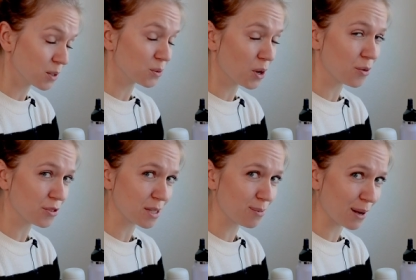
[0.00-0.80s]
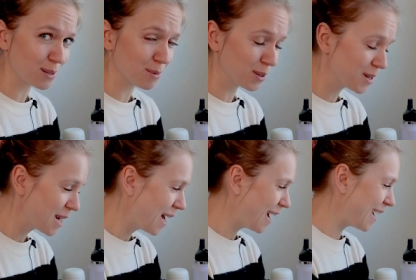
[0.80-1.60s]
don't know if that's possible
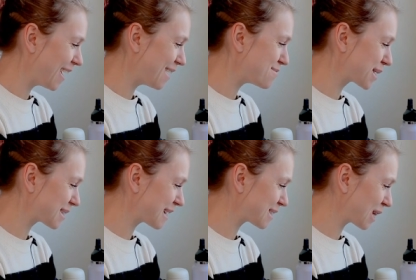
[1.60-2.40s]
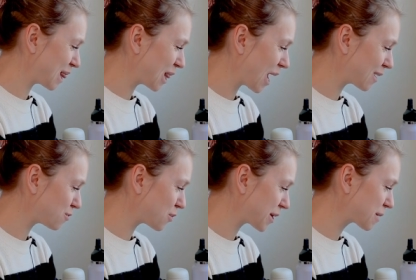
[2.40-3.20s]
because that's a lot
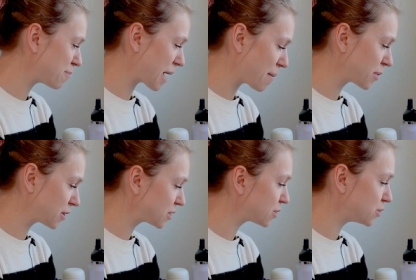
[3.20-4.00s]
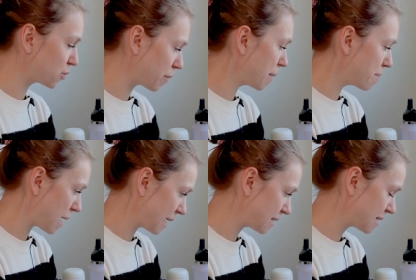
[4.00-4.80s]
of work, but I'm going to do my
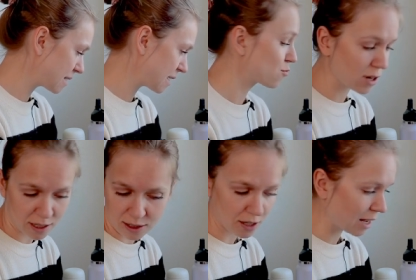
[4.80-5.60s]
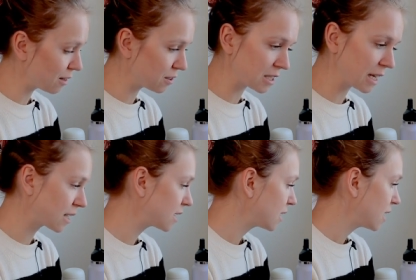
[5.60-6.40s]
best. I'm ready to get
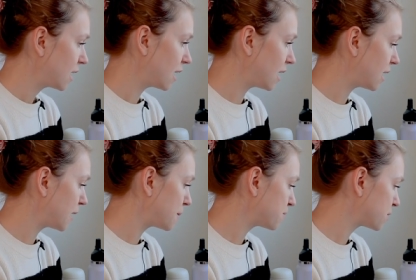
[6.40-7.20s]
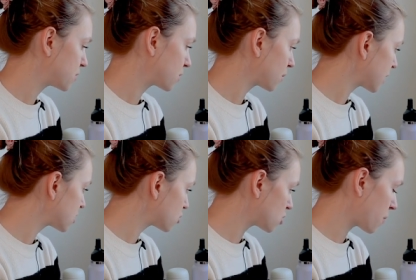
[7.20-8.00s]
learning. So
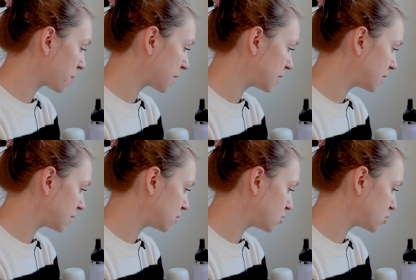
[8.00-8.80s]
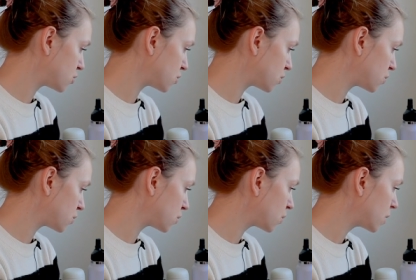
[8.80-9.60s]
let's jump
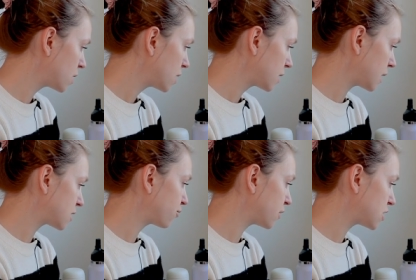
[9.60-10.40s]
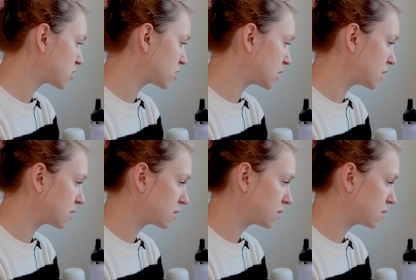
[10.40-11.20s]
into, let's finish the